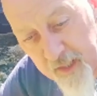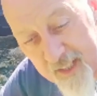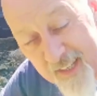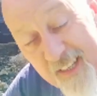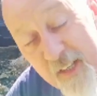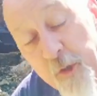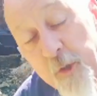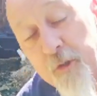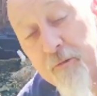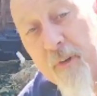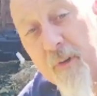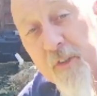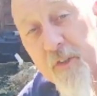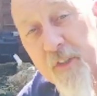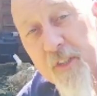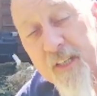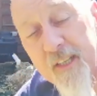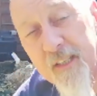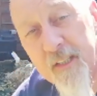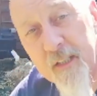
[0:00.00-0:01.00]

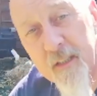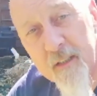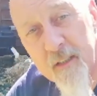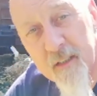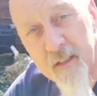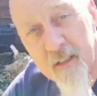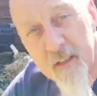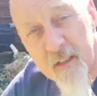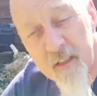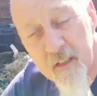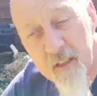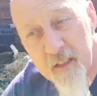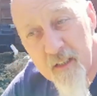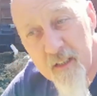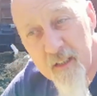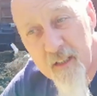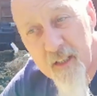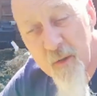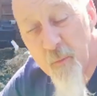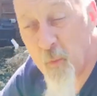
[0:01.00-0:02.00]
interested
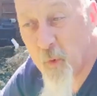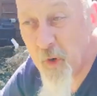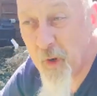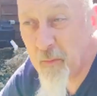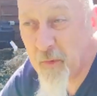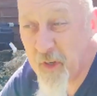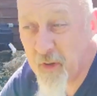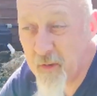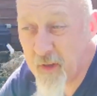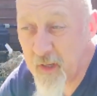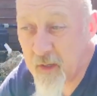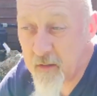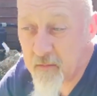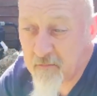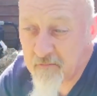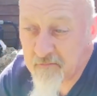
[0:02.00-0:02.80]
in what I'm doing.